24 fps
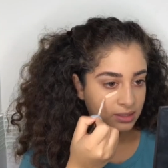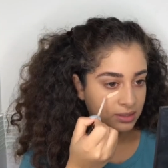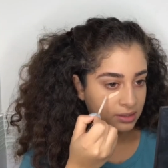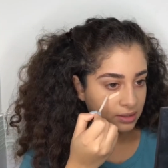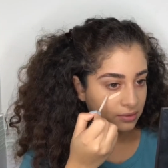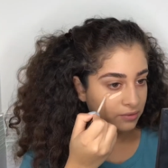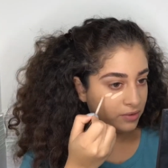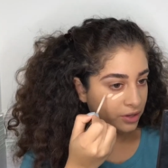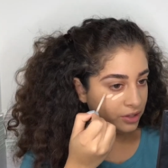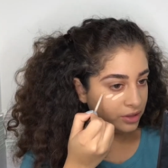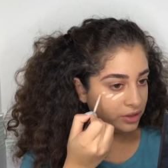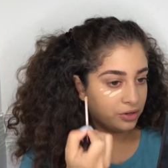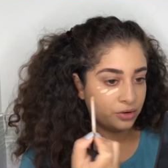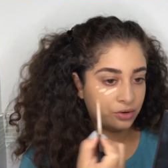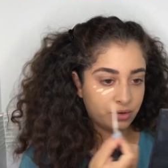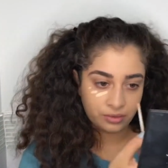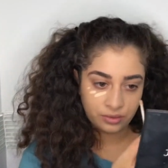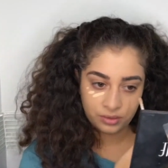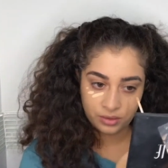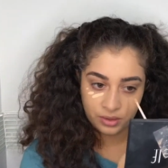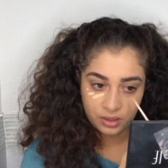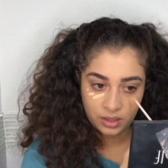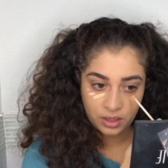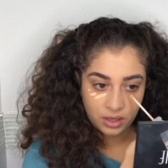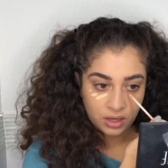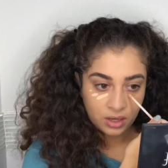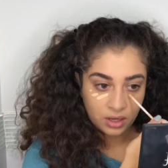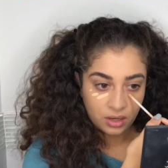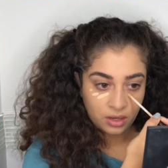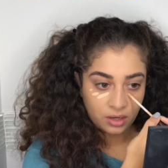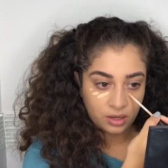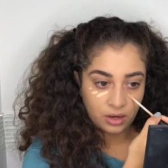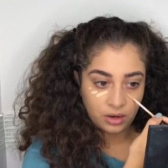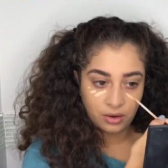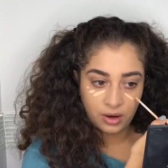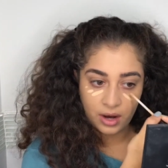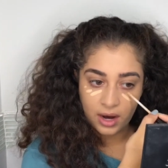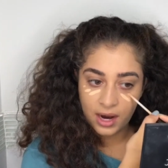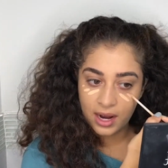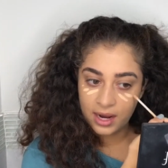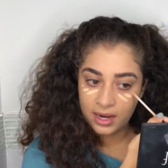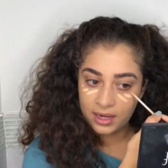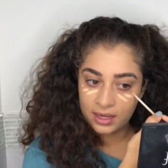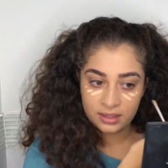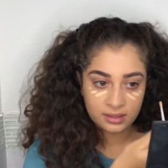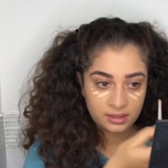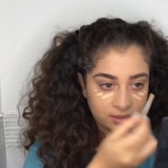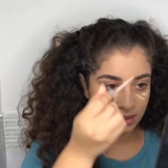And then to highlight my face, I'm
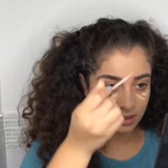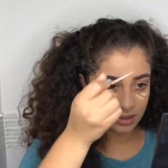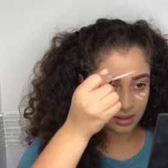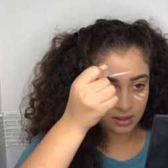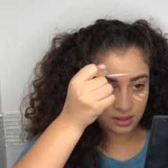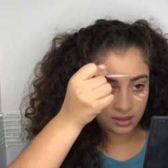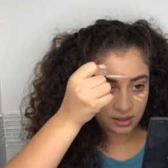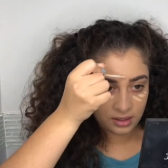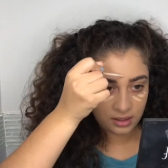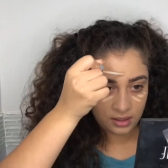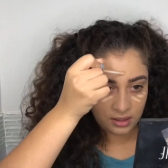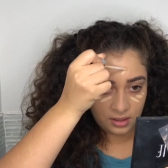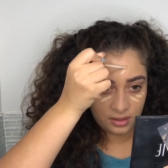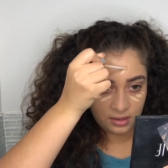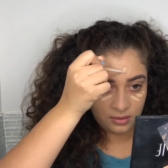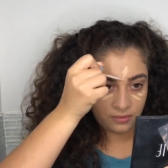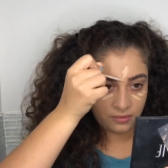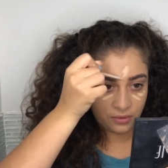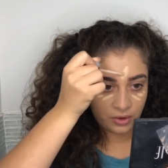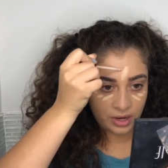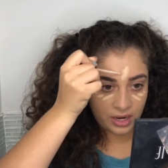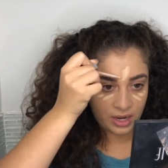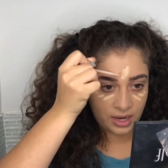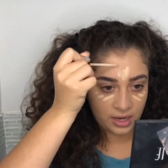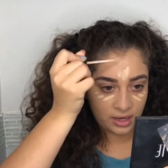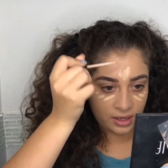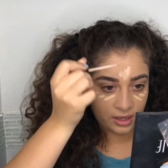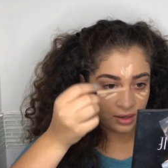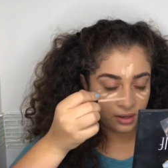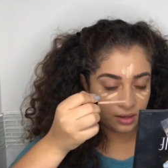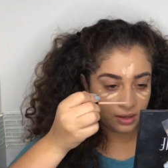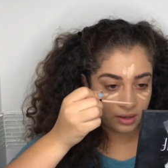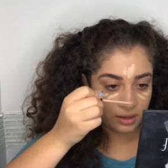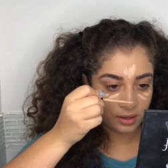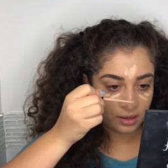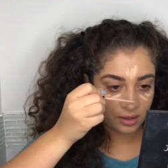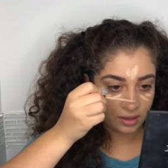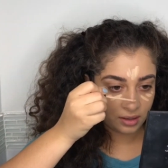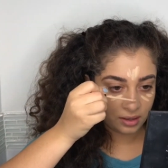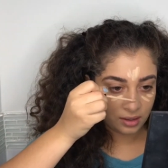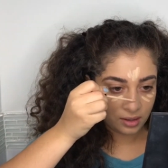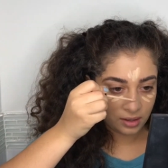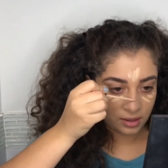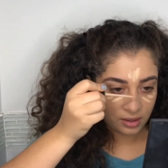using the Maybelline Fit Me